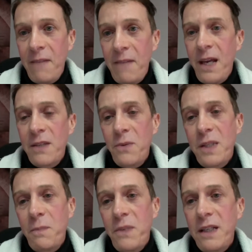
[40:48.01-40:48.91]
as we
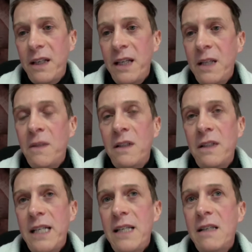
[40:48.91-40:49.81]
speak in the Middle
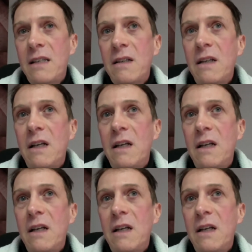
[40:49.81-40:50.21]
East.